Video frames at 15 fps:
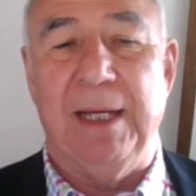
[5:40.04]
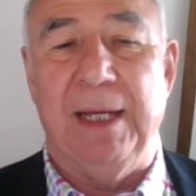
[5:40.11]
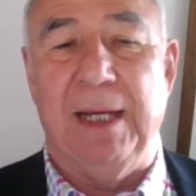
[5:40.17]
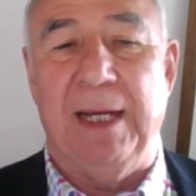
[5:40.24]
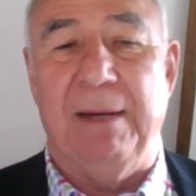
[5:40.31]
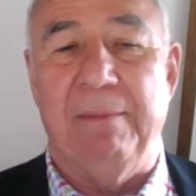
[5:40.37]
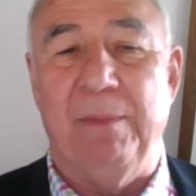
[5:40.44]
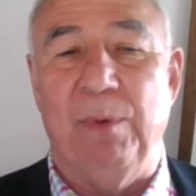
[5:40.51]

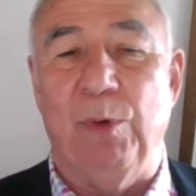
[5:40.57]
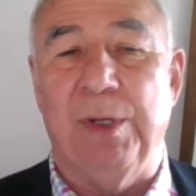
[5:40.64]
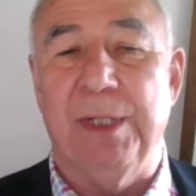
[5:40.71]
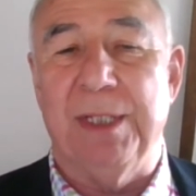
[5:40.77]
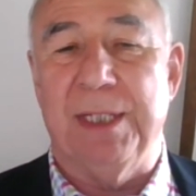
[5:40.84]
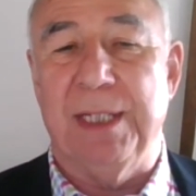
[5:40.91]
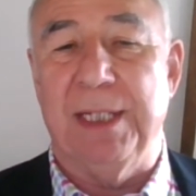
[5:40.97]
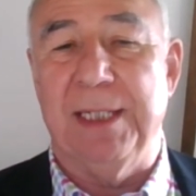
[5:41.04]
and more
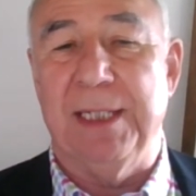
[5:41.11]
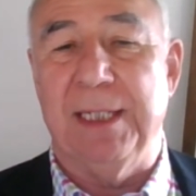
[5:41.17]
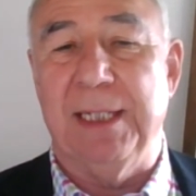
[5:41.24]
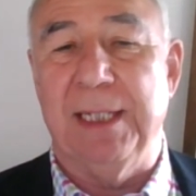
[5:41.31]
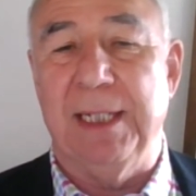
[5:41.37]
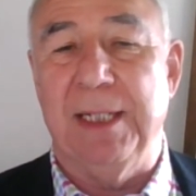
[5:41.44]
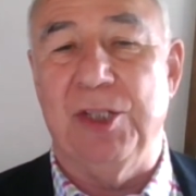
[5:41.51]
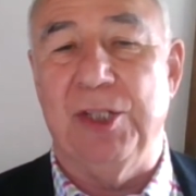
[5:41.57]
concerted
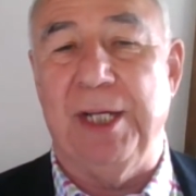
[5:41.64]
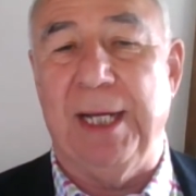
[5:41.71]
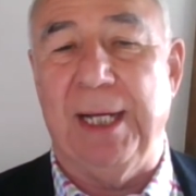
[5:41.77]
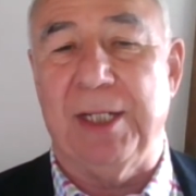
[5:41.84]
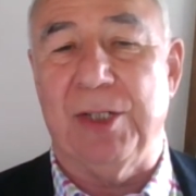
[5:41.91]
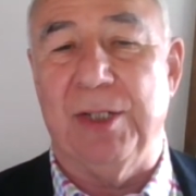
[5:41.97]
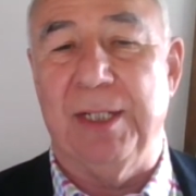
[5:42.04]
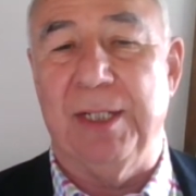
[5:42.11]
and urgent
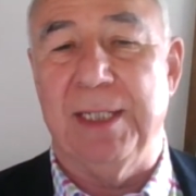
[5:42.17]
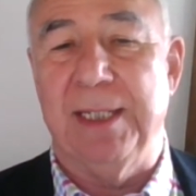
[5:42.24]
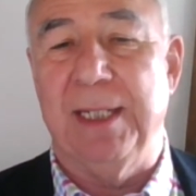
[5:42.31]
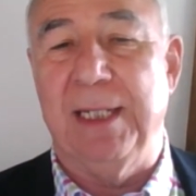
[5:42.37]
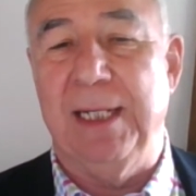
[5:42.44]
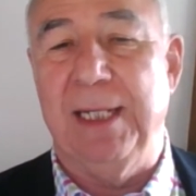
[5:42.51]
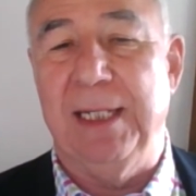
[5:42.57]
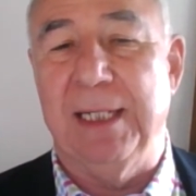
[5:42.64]
action is
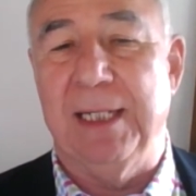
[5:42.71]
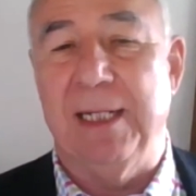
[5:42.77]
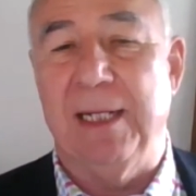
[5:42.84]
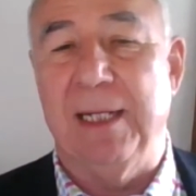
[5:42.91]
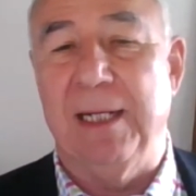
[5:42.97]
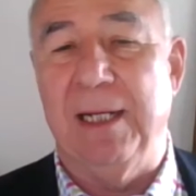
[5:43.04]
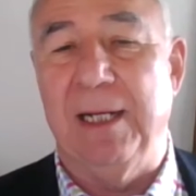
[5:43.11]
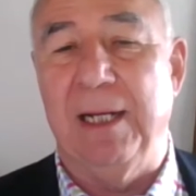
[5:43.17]
needed
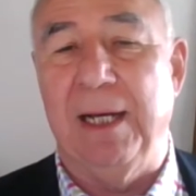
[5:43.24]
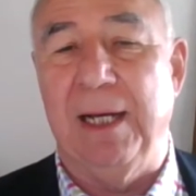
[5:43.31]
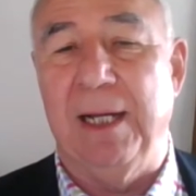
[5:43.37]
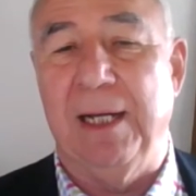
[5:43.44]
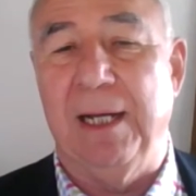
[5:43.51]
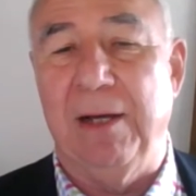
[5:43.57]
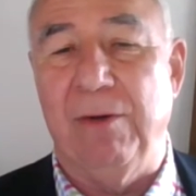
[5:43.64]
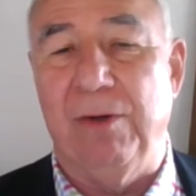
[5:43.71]

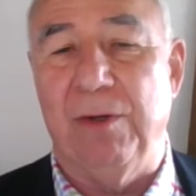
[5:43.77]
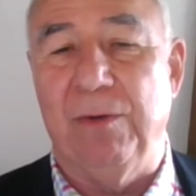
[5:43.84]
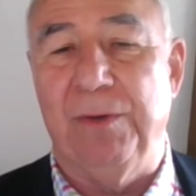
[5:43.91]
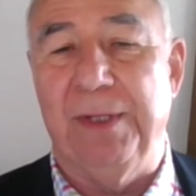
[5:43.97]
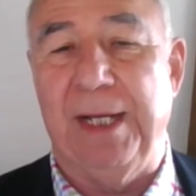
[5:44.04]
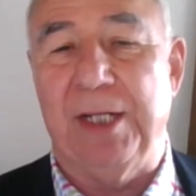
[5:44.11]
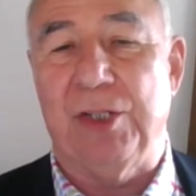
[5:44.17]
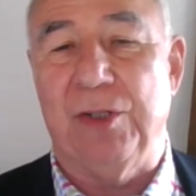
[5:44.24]
at local,
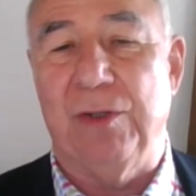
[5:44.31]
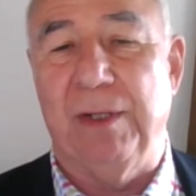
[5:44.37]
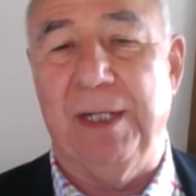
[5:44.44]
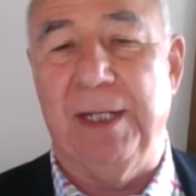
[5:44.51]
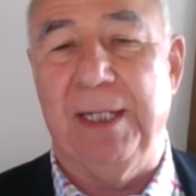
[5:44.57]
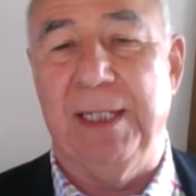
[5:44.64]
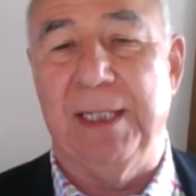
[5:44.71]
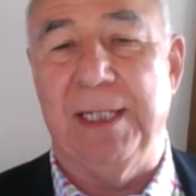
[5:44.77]
national
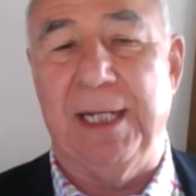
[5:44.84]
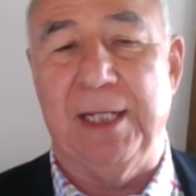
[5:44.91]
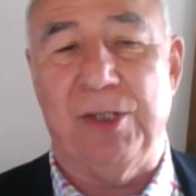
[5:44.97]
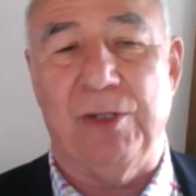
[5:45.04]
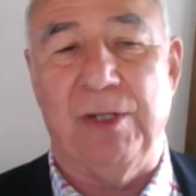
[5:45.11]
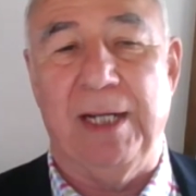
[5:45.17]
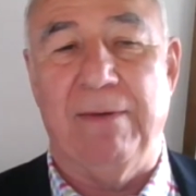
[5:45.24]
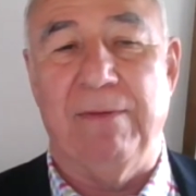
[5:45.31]
and
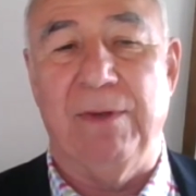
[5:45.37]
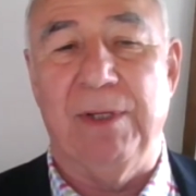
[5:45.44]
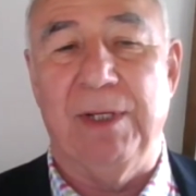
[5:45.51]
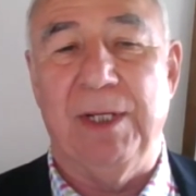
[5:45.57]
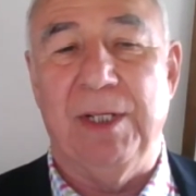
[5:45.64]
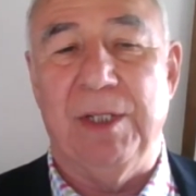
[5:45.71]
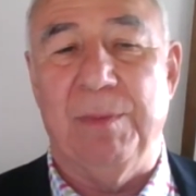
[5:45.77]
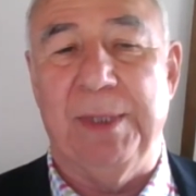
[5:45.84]
international level
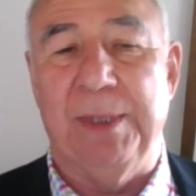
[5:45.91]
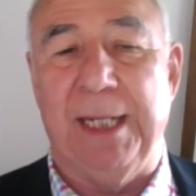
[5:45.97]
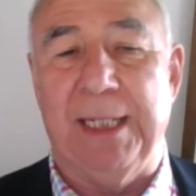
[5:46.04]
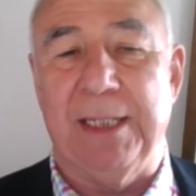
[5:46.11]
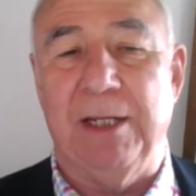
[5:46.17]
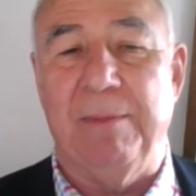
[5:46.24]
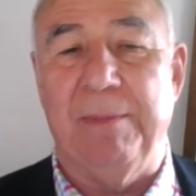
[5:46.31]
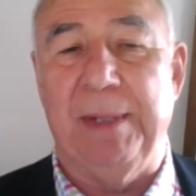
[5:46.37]
to
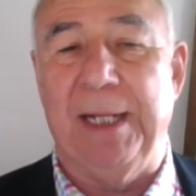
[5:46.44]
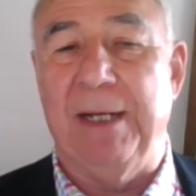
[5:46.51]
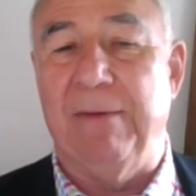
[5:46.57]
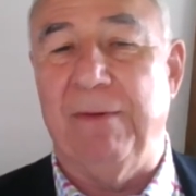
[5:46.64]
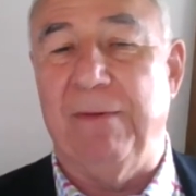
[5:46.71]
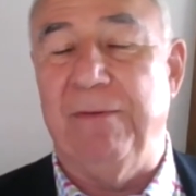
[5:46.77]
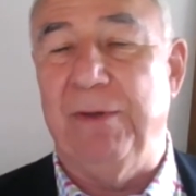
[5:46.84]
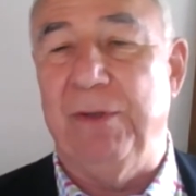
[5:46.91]
protect our planet
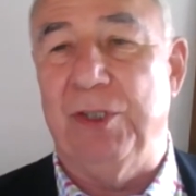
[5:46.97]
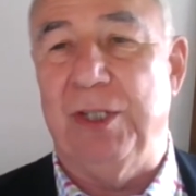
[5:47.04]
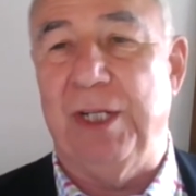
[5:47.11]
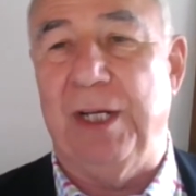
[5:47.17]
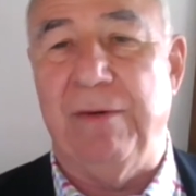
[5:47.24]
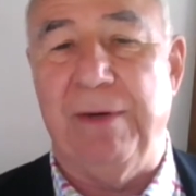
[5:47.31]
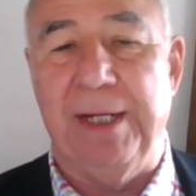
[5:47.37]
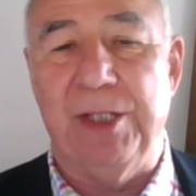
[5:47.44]
for future
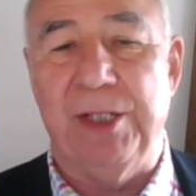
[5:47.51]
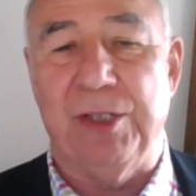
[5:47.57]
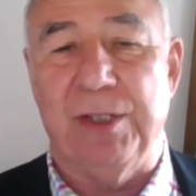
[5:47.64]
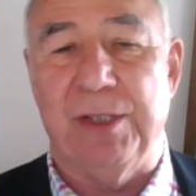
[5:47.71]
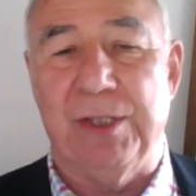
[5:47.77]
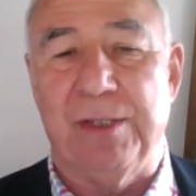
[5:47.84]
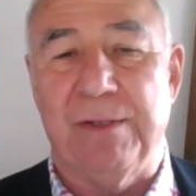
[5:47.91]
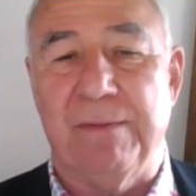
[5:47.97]

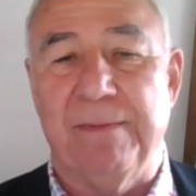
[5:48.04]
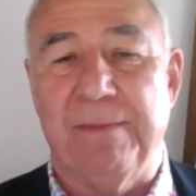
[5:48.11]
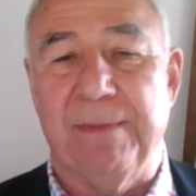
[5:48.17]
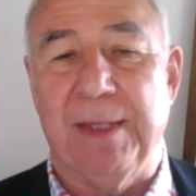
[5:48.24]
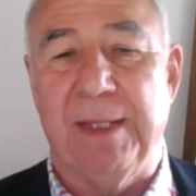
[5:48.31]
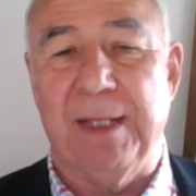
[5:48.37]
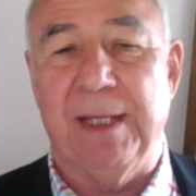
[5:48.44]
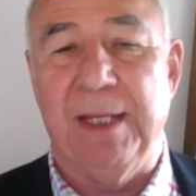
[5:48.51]
generations.
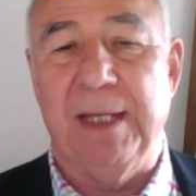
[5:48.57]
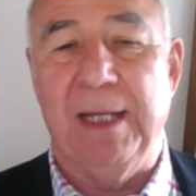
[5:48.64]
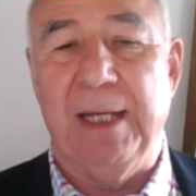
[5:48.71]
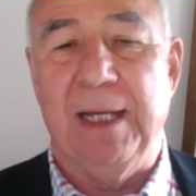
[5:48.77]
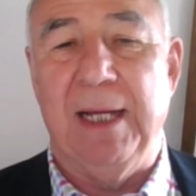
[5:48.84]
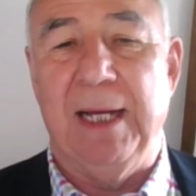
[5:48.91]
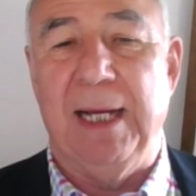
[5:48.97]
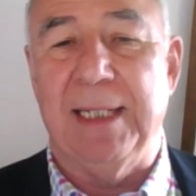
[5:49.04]

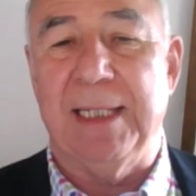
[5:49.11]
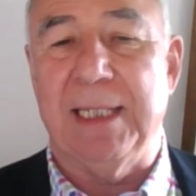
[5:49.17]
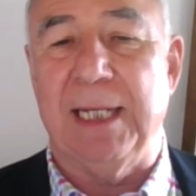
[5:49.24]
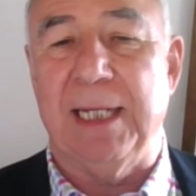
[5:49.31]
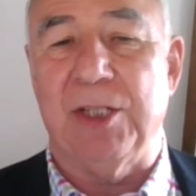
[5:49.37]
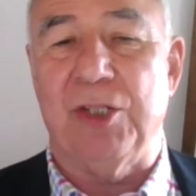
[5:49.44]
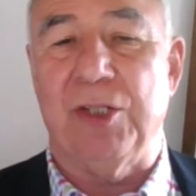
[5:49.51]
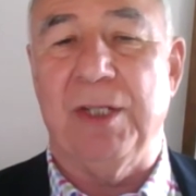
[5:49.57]
As
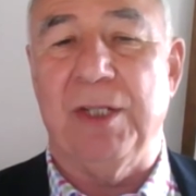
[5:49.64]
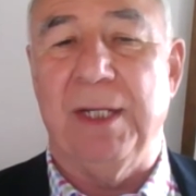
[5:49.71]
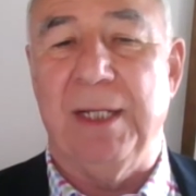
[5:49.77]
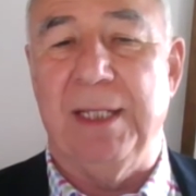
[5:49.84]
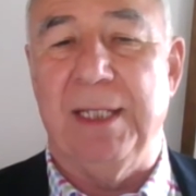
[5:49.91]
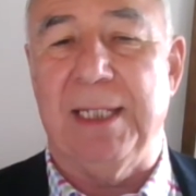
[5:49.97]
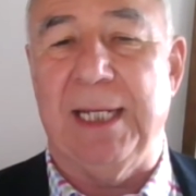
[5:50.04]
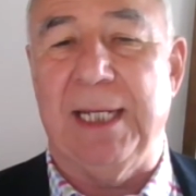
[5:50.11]
such,
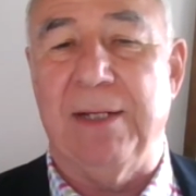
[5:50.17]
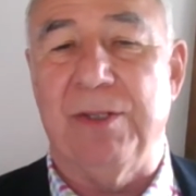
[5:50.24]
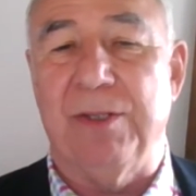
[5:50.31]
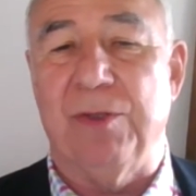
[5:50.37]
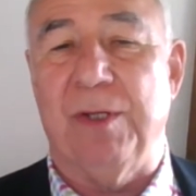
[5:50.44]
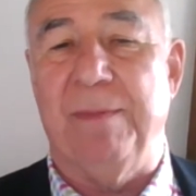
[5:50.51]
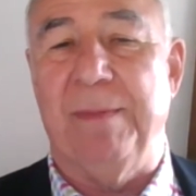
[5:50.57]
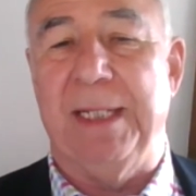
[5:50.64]
this
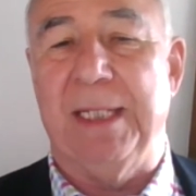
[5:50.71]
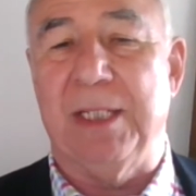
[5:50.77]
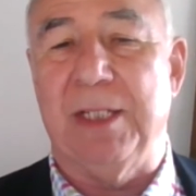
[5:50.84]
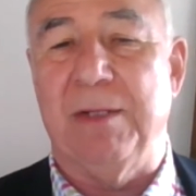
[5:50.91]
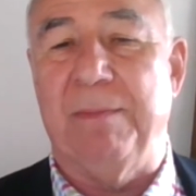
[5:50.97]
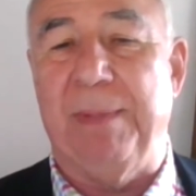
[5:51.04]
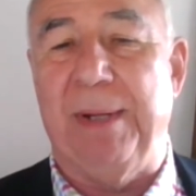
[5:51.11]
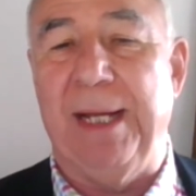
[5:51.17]
council commits
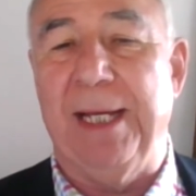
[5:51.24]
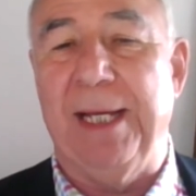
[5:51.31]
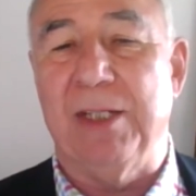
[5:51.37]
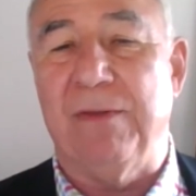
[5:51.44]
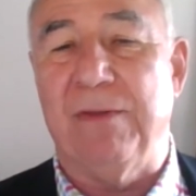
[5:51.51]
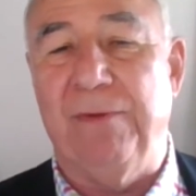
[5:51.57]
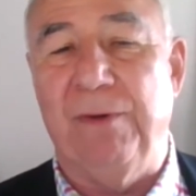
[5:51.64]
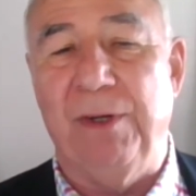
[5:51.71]
to playing
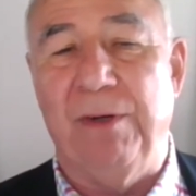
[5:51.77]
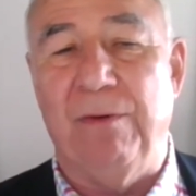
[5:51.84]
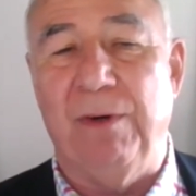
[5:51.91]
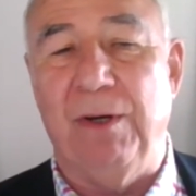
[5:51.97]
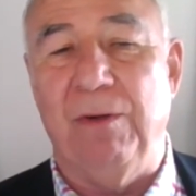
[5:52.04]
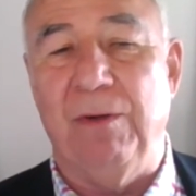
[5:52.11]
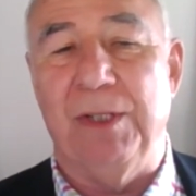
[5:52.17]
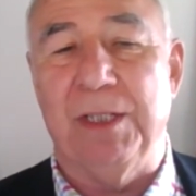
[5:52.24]
as full a
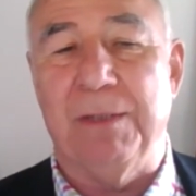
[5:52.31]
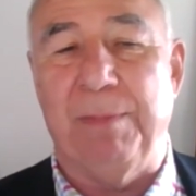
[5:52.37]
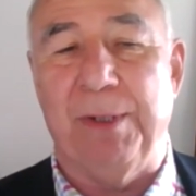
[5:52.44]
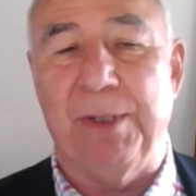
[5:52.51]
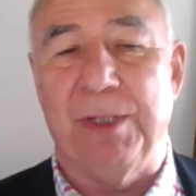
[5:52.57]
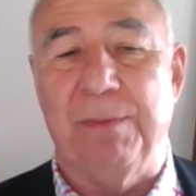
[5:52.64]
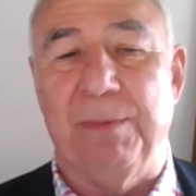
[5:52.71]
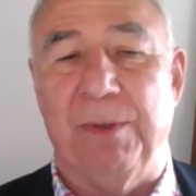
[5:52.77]
role as
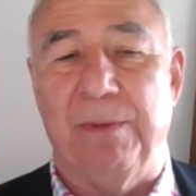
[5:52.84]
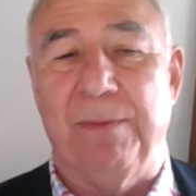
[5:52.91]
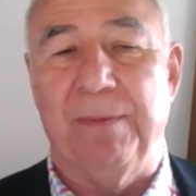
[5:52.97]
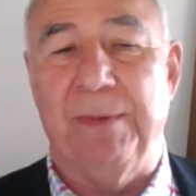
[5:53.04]
possible